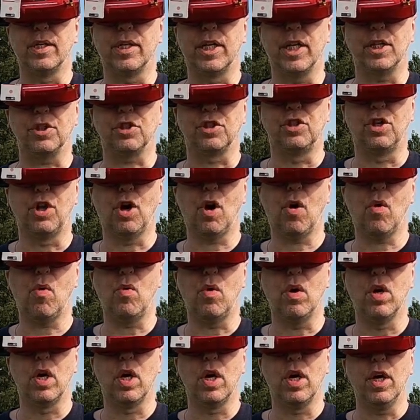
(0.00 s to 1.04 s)
There's
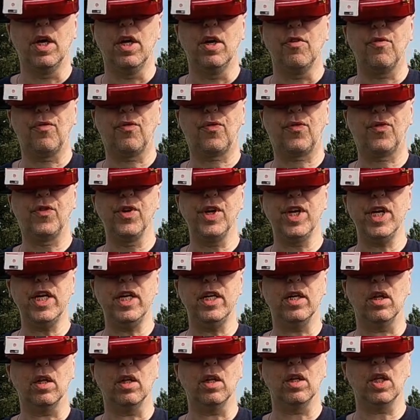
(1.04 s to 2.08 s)
no
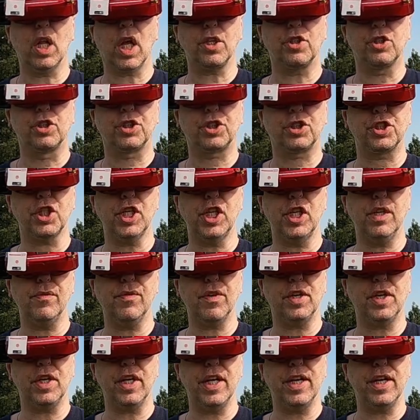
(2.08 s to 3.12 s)
free lunch,
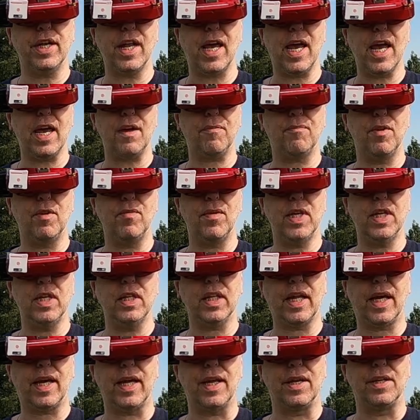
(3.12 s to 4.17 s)
even in FPV
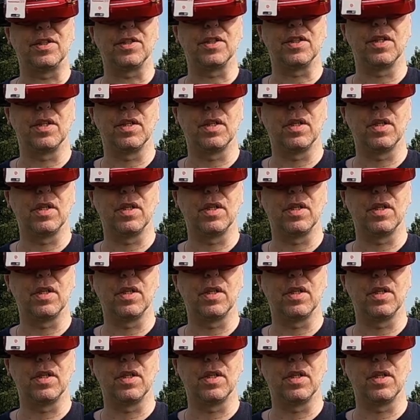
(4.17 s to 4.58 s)
land.